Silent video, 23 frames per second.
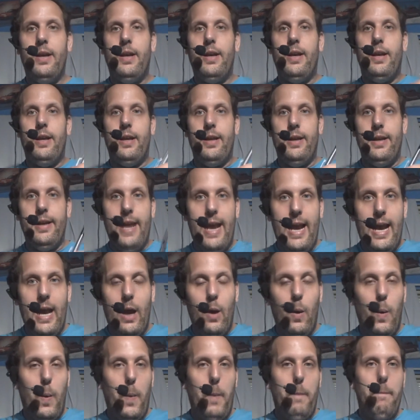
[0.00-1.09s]
Now,
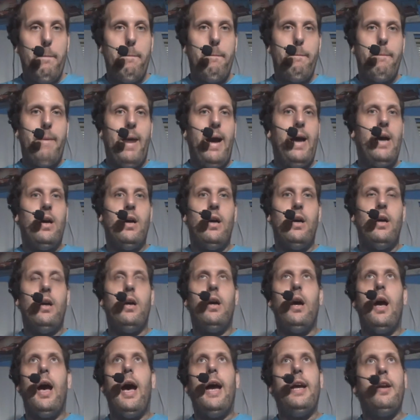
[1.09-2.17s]

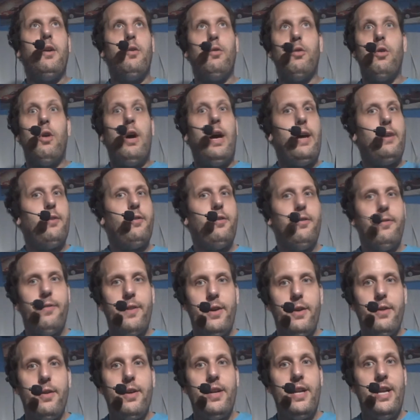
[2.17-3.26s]
I don't know how severe it
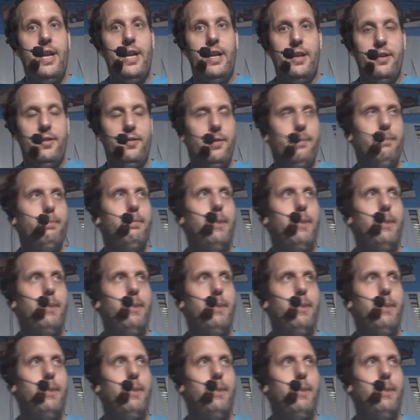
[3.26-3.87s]
is, but